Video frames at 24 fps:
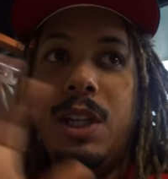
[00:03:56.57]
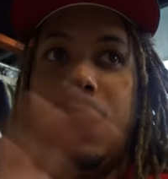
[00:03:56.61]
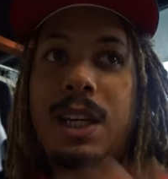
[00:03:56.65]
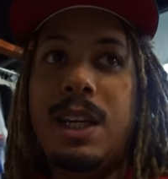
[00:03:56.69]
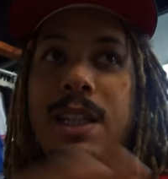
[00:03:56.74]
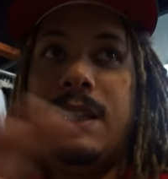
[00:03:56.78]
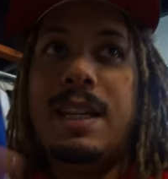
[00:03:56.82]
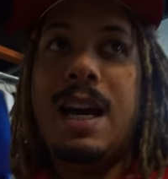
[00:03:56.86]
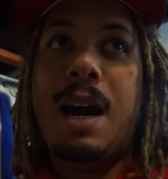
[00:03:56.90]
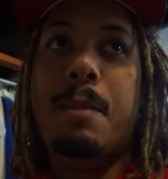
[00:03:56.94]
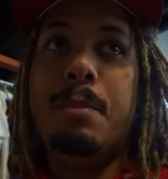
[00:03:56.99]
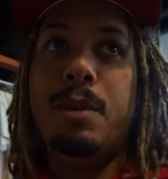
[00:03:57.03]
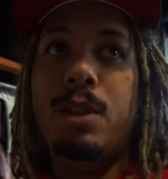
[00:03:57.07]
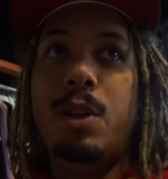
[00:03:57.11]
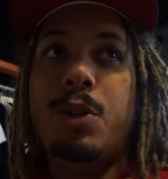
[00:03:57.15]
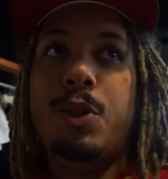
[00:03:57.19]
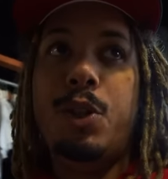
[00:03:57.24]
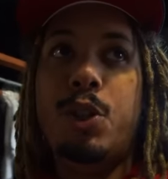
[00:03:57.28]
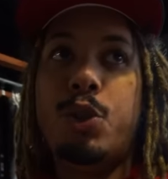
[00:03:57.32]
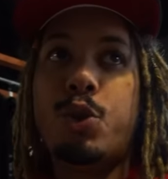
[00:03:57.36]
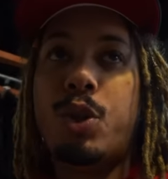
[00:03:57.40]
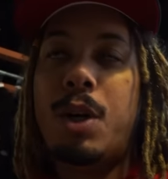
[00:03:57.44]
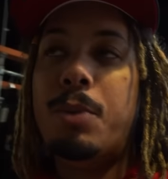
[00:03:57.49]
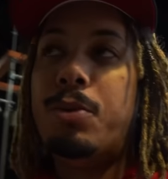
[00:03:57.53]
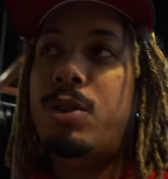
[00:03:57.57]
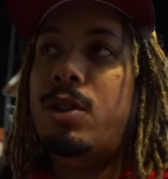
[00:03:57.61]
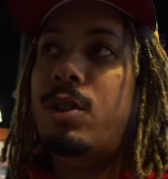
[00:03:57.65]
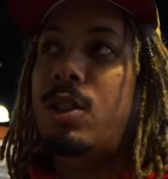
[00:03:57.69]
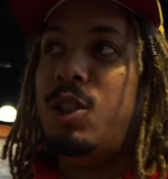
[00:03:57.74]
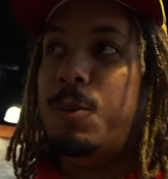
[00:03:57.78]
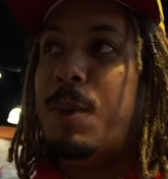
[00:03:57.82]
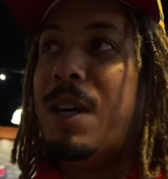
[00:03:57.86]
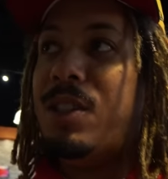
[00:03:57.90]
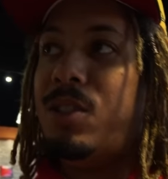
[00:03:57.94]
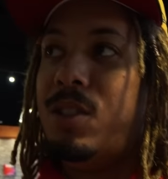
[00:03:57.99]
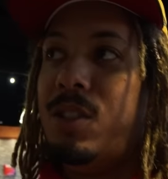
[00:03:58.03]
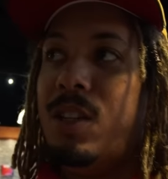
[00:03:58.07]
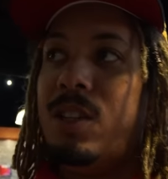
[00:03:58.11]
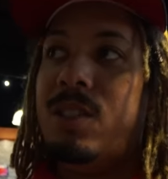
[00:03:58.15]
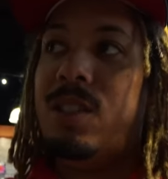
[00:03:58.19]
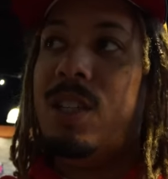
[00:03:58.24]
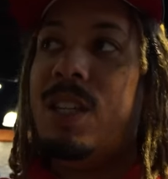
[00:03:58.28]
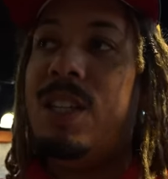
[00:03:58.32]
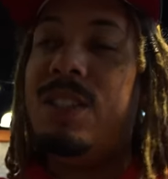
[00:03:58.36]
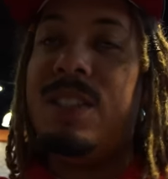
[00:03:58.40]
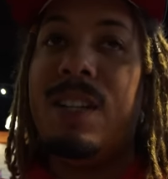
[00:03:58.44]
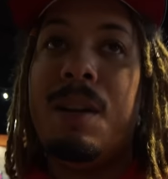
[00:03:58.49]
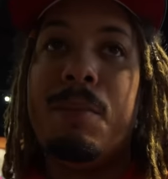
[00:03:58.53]
link it down below in the description, especially the
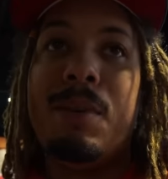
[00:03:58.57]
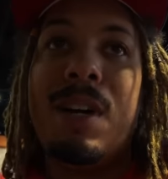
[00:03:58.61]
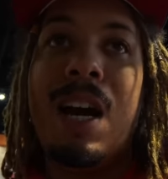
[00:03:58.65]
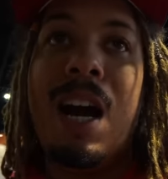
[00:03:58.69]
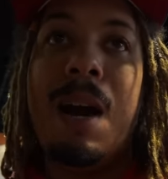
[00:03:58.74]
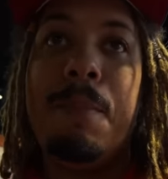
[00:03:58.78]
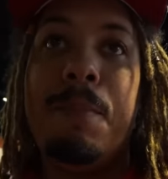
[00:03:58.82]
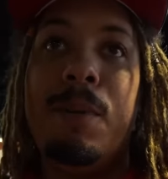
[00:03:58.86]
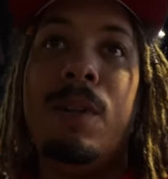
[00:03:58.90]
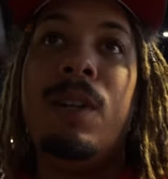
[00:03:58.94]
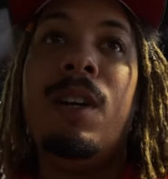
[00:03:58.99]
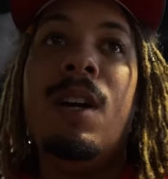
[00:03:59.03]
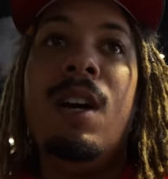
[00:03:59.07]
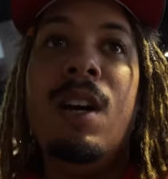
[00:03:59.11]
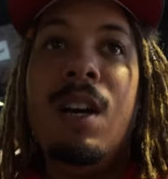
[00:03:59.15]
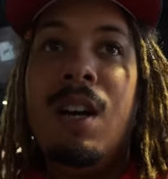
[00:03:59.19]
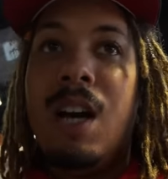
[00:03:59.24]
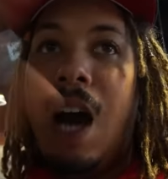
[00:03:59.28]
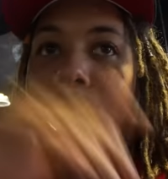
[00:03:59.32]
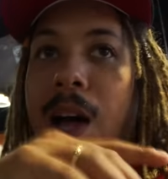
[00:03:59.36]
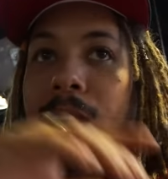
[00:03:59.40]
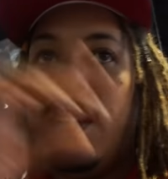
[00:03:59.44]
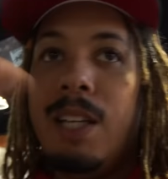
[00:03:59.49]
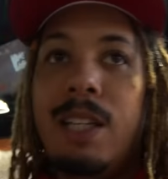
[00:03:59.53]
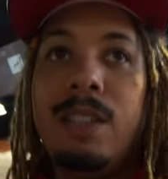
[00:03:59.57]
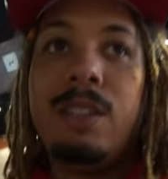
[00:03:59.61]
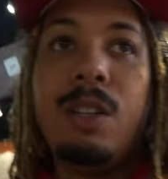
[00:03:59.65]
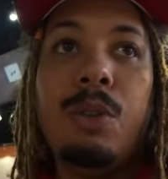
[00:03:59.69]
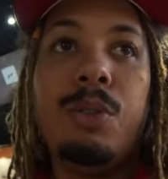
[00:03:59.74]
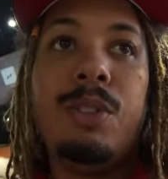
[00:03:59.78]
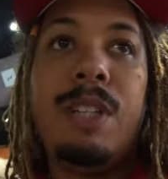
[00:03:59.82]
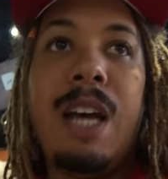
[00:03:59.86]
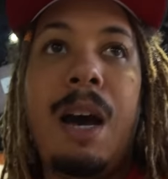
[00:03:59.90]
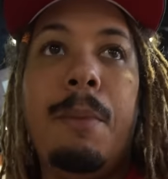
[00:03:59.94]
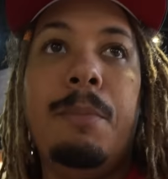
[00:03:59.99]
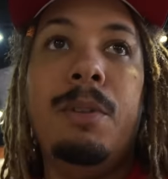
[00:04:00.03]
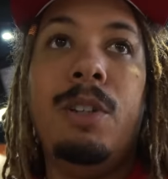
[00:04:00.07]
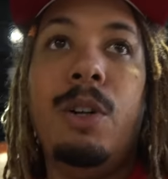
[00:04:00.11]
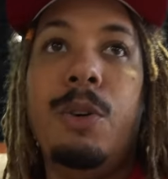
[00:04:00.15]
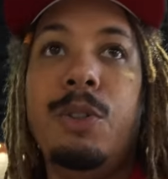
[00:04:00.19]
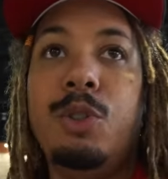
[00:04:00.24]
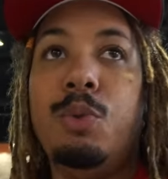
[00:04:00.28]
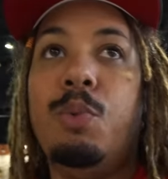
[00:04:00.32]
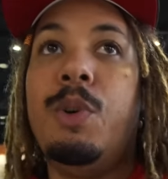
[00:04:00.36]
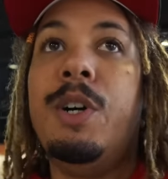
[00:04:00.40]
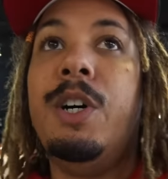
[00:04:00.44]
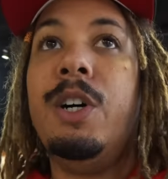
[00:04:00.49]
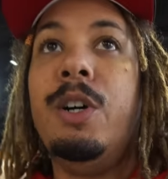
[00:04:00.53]
tees that I'm copping. I'll link those down below
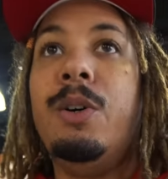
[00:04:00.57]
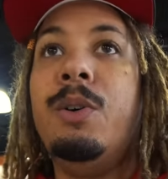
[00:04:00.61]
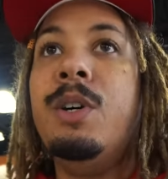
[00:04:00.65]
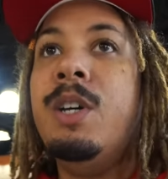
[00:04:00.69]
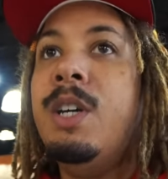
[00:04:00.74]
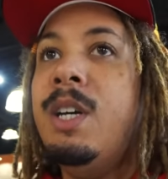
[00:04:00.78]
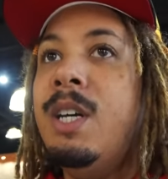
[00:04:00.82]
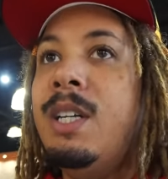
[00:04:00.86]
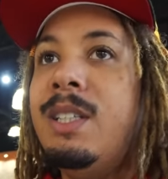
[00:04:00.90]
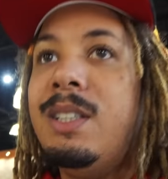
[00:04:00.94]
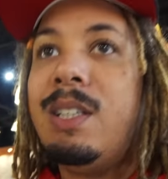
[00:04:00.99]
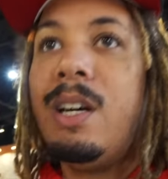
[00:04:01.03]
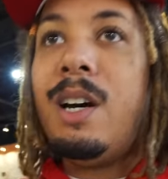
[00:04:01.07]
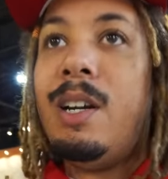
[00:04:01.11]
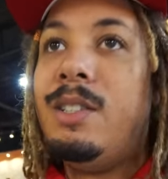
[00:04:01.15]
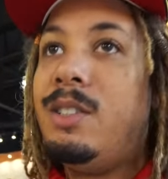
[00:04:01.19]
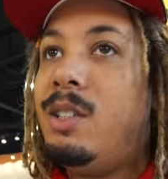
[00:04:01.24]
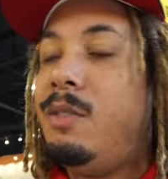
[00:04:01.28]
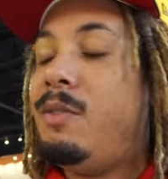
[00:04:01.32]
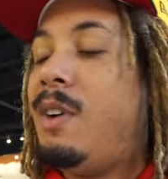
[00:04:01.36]
as well. Tons